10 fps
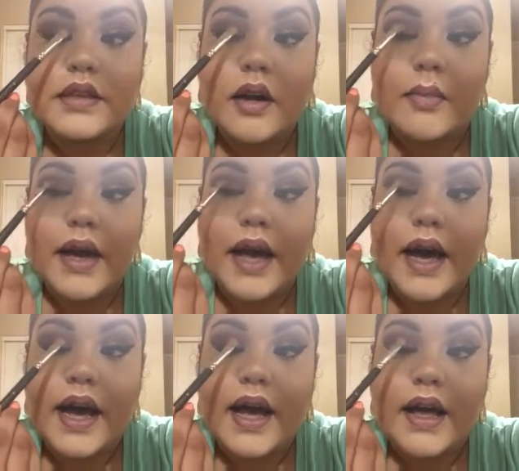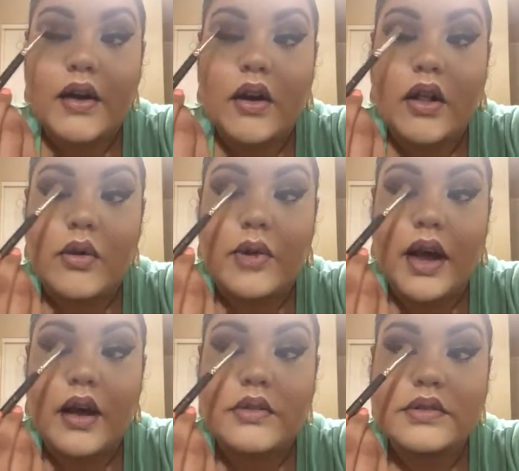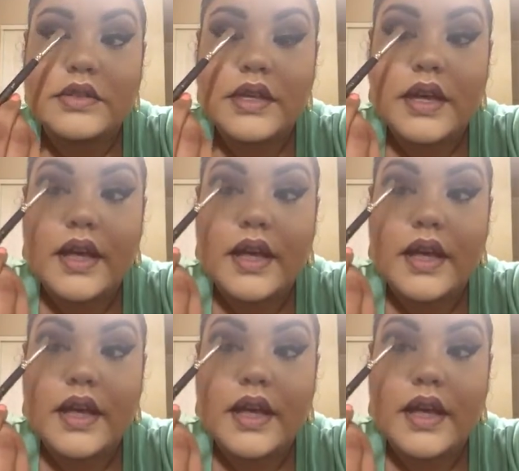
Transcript: it on my eye all around,